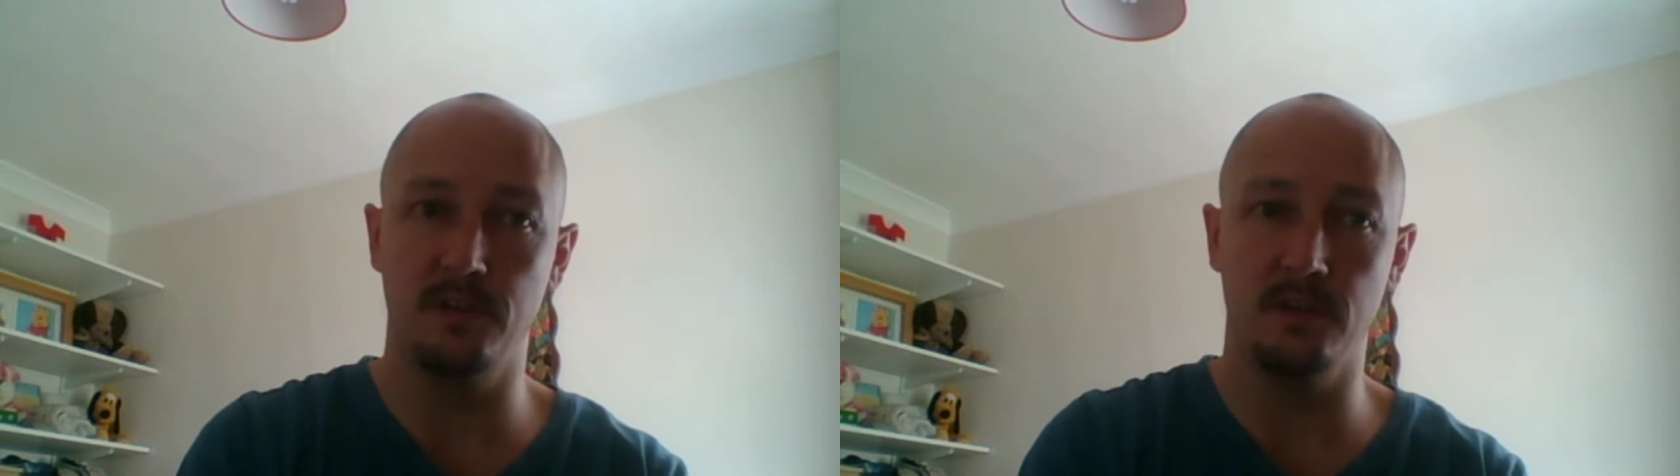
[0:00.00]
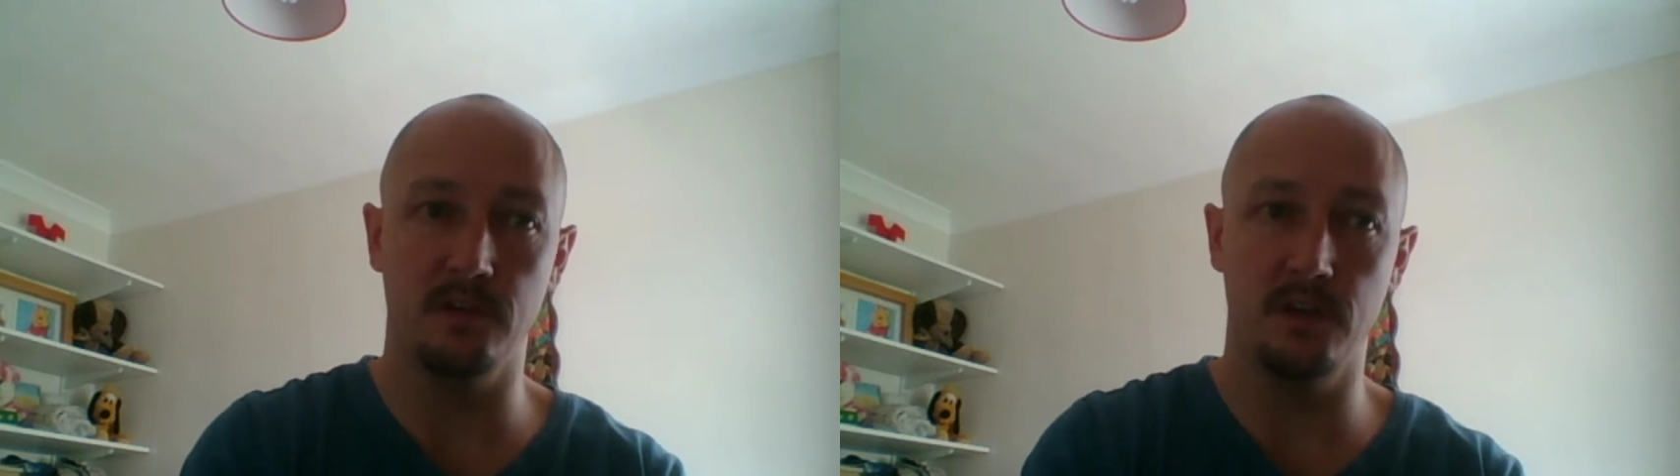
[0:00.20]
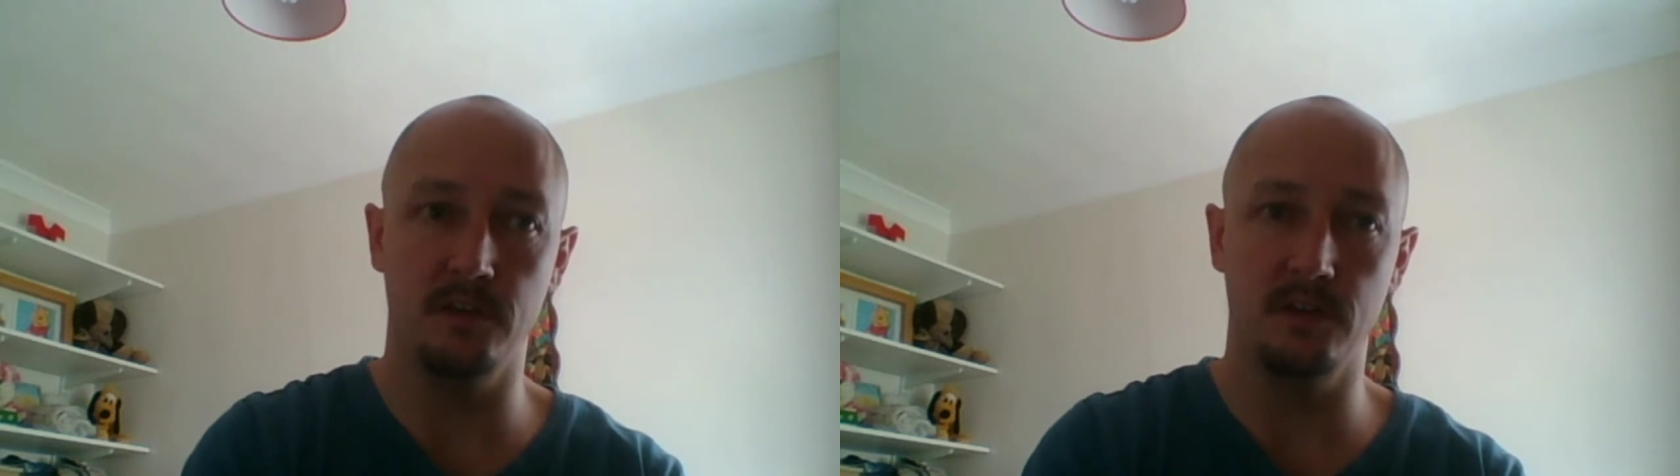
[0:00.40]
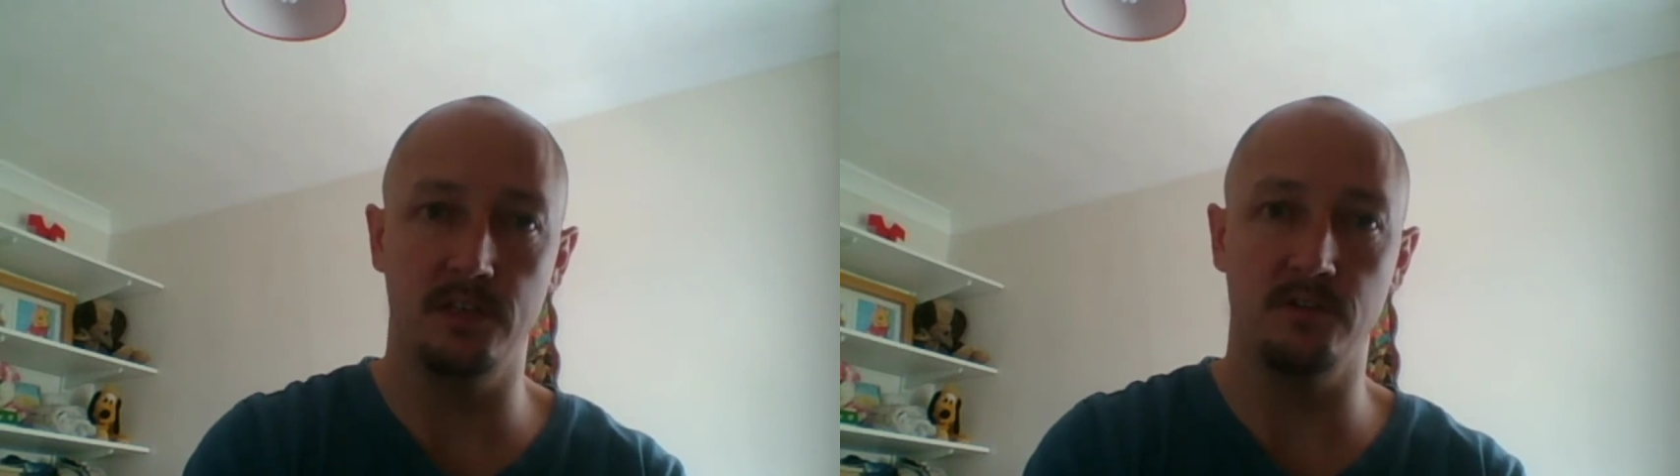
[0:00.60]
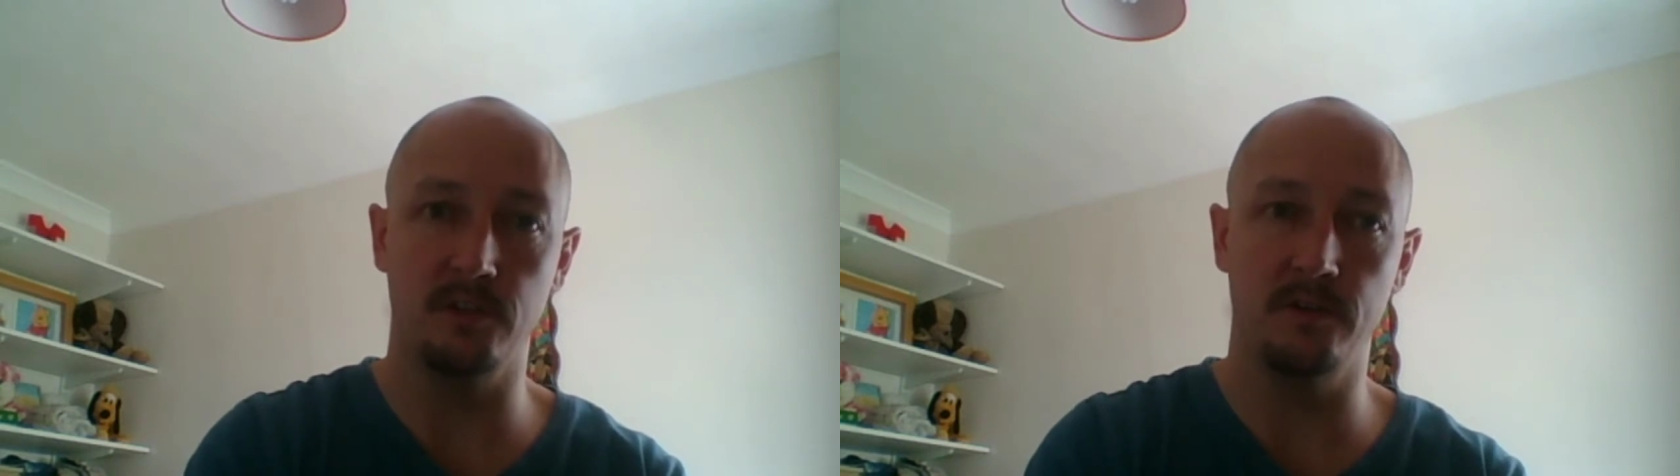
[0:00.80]
and his
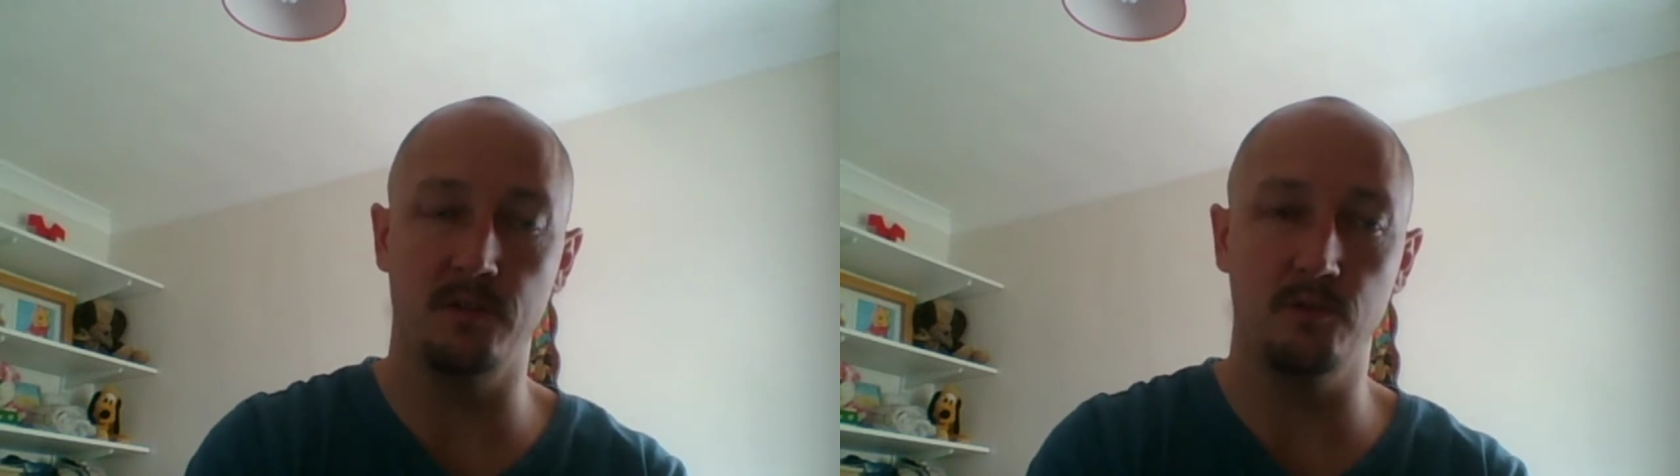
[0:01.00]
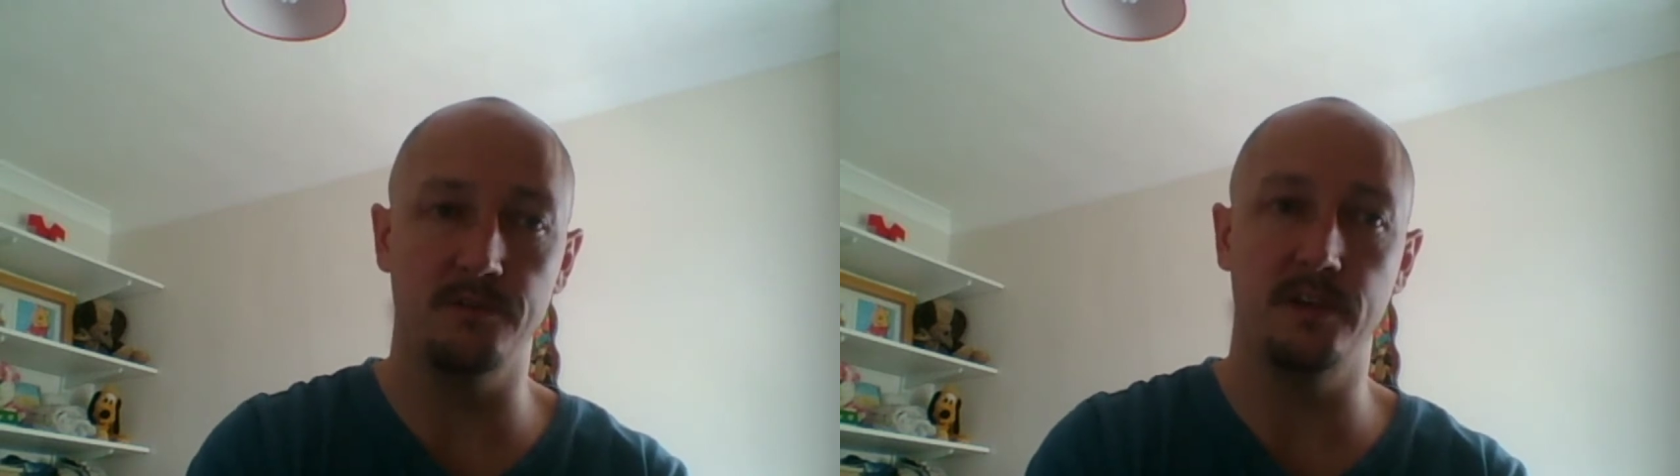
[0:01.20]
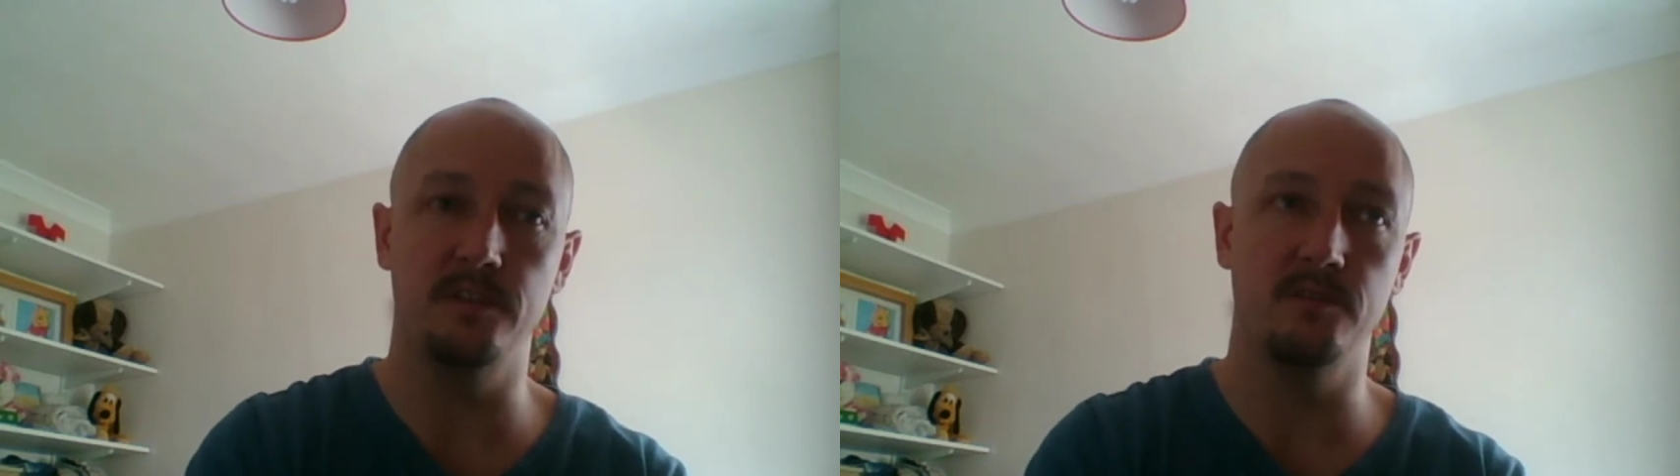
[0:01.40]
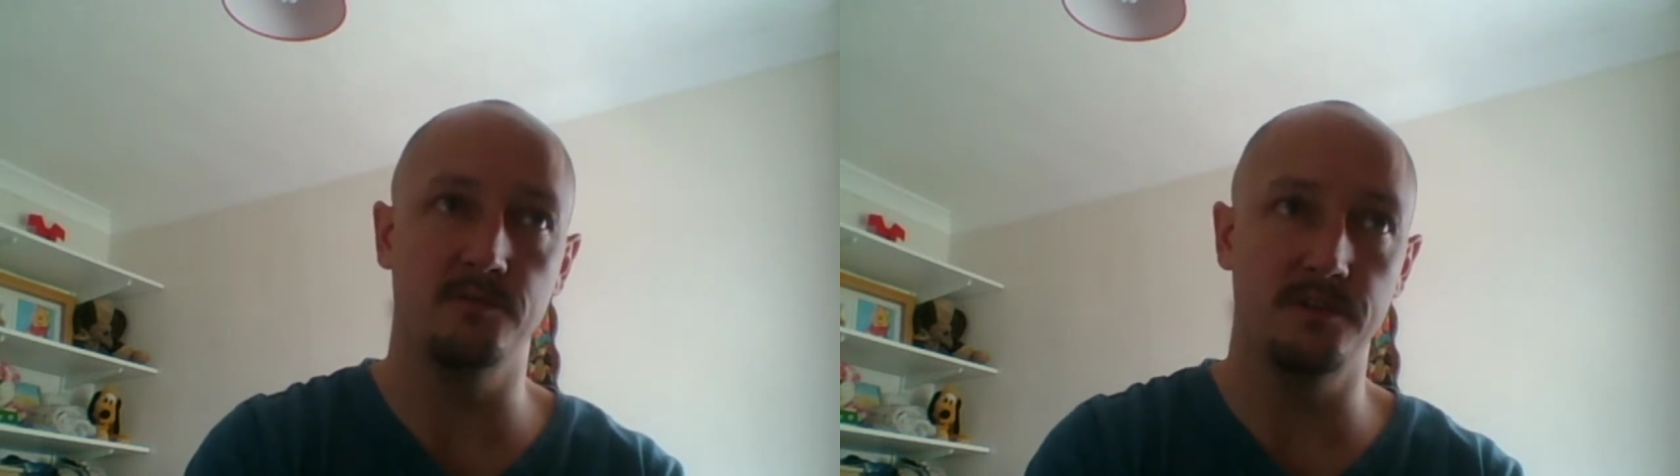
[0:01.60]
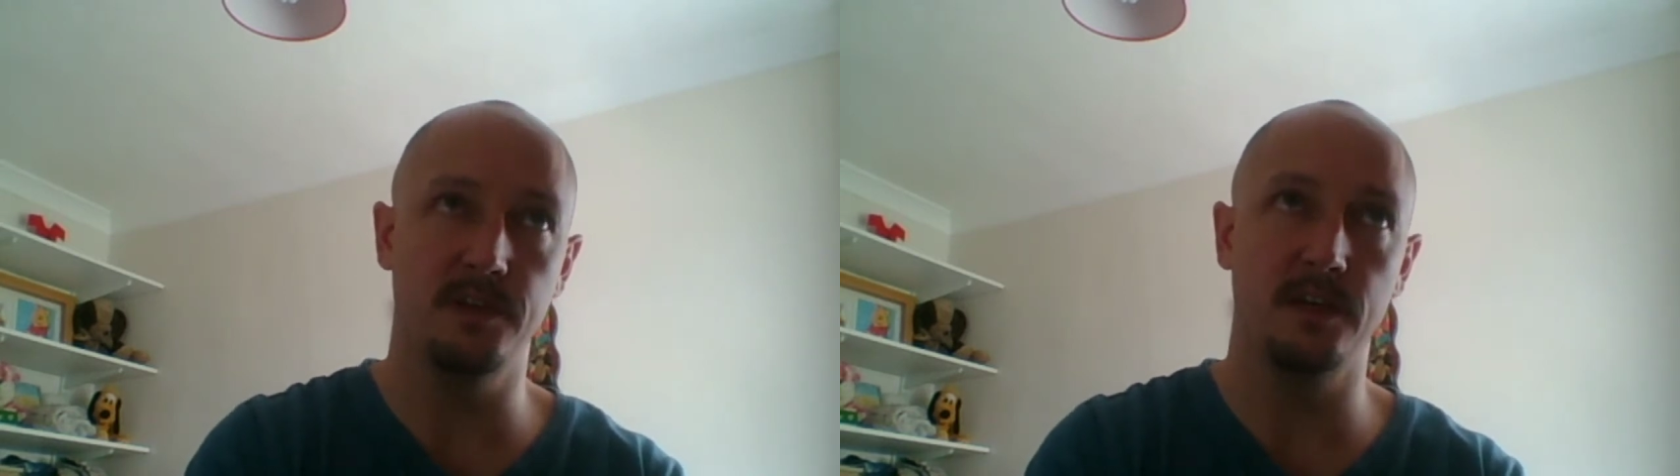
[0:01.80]
ongoing warfare is
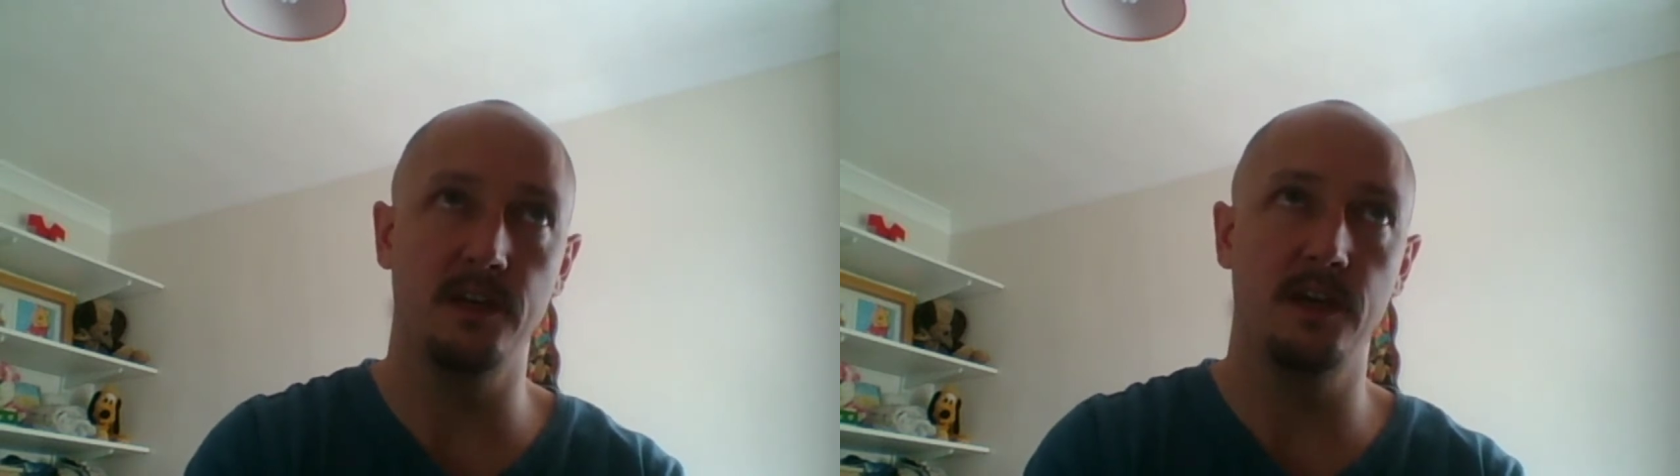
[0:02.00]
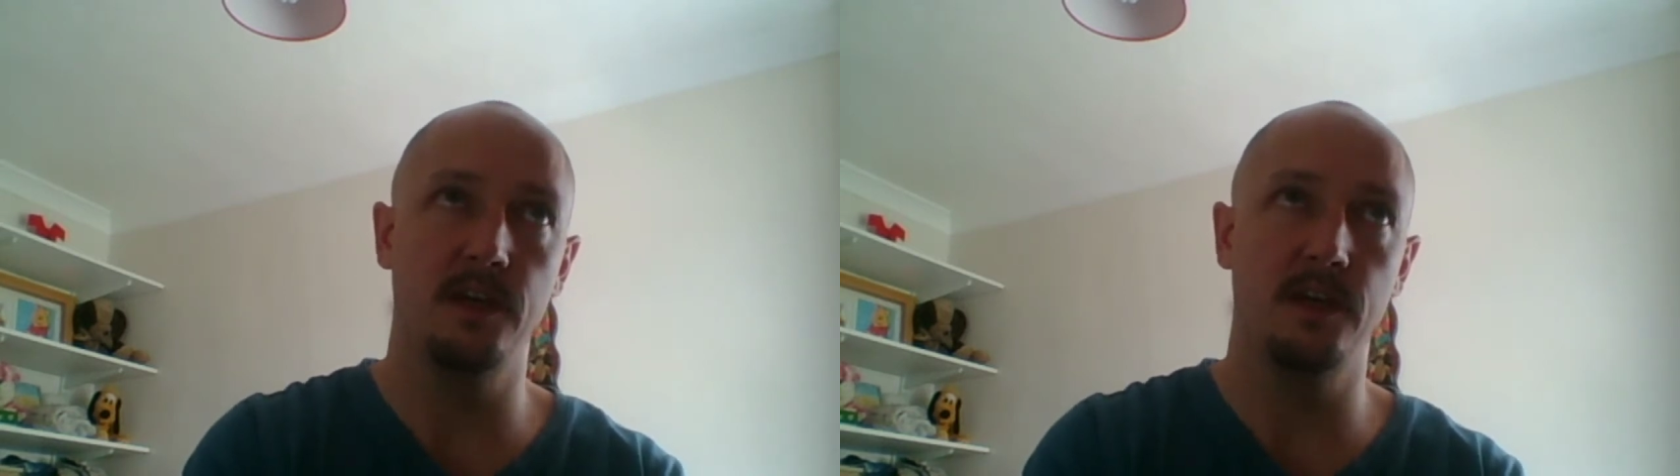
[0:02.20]
horrific,